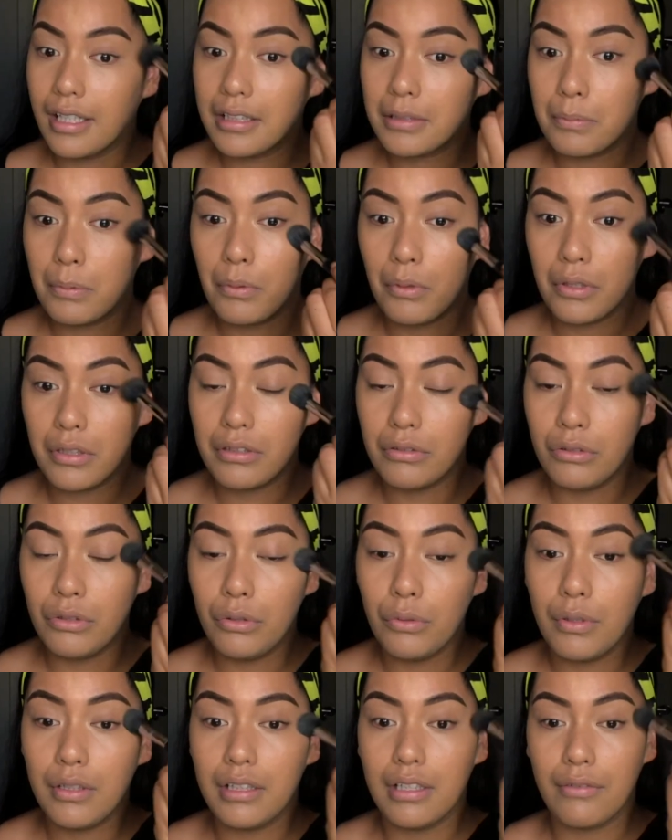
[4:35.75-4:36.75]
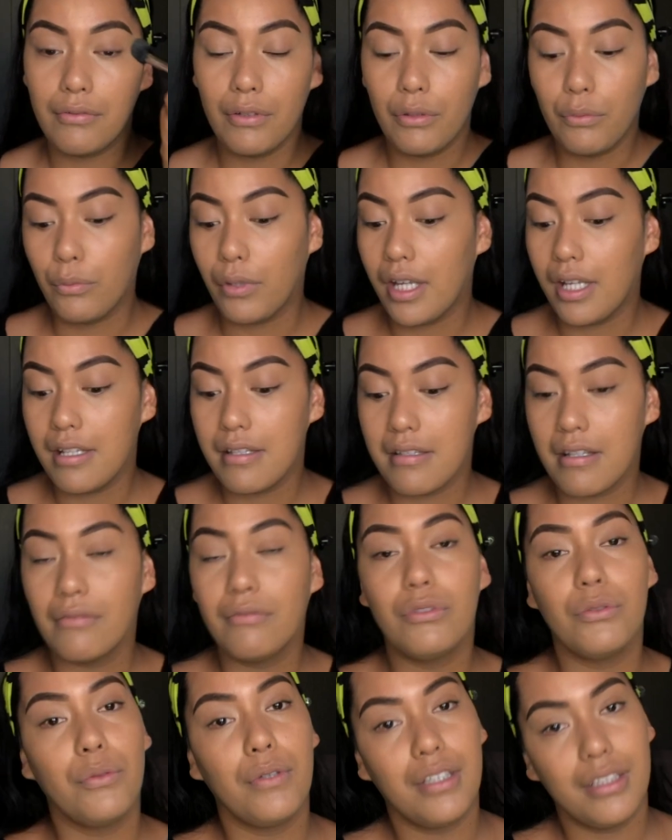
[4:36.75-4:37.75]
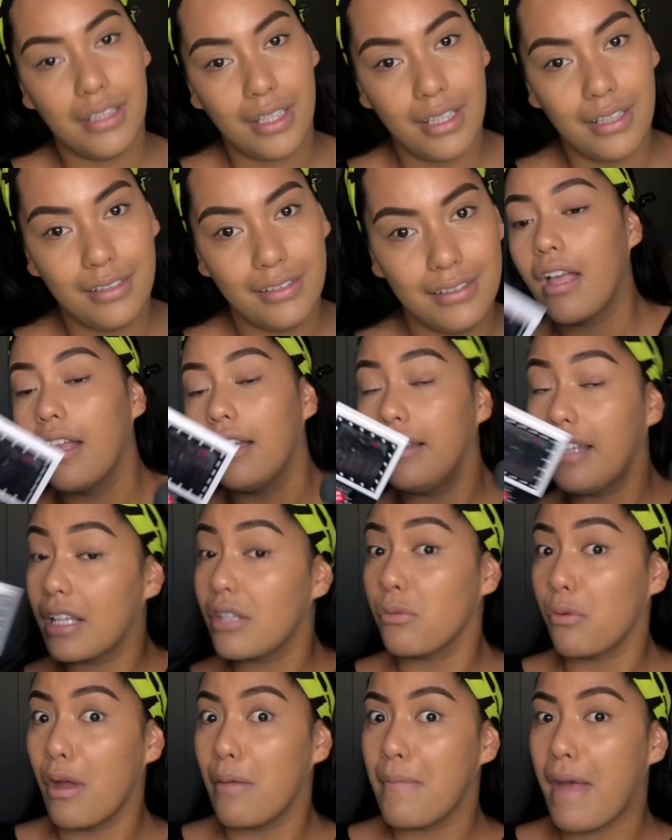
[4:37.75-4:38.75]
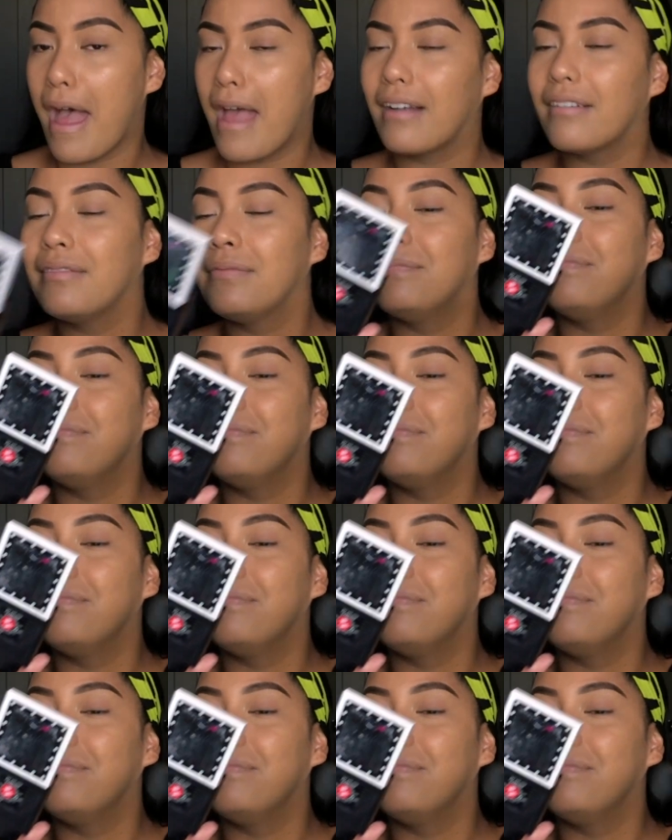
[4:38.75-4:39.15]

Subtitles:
Explore new and different ways of doing things. And that's where I'm at.